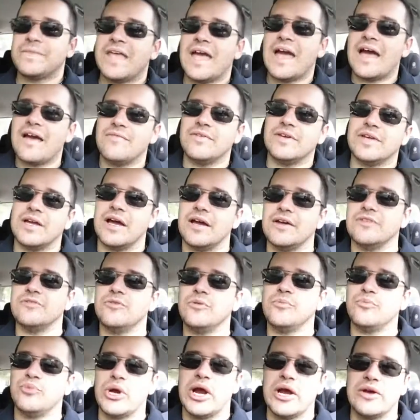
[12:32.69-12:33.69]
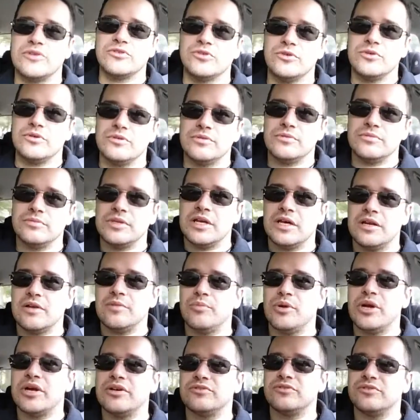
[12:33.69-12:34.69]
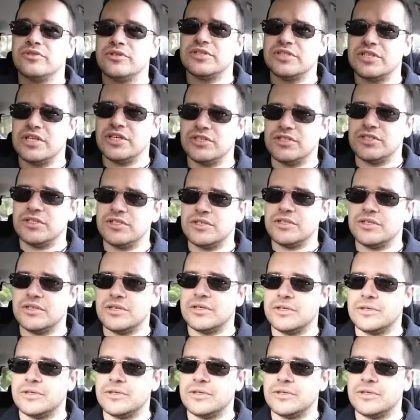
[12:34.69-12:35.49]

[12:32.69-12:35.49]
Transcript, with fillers: having either a browser, not a browser extension,